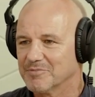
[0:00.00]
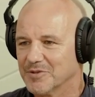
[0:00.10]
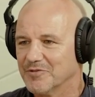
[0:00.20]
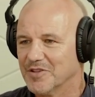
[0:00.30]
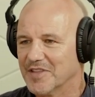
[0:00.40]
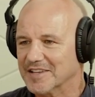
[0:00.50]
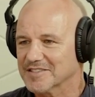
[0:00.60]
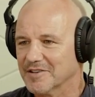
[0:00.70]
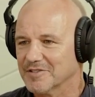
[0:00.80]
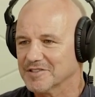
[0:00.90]
And with the
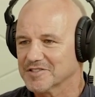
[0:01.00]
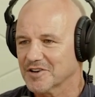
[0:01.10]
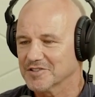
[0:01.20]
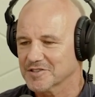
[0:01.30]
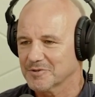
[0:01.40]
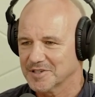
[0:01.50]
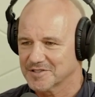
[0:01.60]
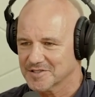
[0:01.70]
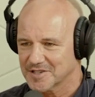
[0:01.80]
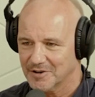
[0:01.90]
next level as
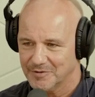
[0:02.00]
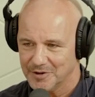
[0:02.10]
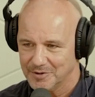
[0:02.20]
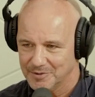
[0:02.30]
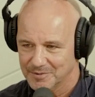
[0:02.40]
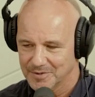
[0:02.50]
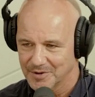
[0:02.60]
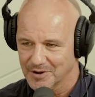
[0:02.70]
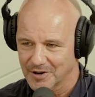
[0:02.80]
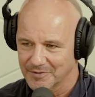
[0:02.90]
consequences. So if you
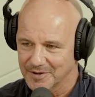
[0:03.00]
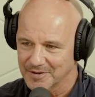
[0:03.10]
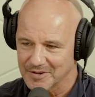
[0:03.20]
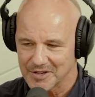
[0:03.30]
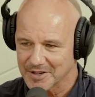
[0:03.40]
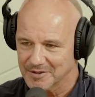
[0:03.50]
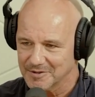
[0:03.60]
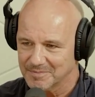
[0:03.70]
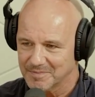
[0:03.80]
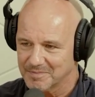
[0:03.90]
knock off an
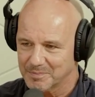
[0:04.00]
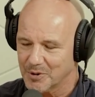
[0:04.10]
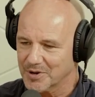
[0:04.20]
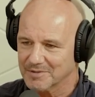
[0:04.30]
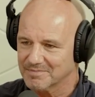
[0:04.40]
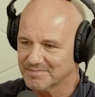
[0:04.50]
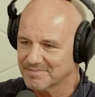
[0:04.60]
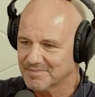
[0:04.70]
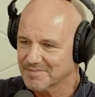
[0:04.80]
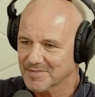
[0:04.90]
illegal booking
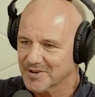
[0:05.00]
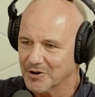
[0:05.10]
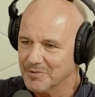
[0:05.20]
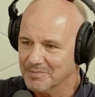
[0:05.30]
group.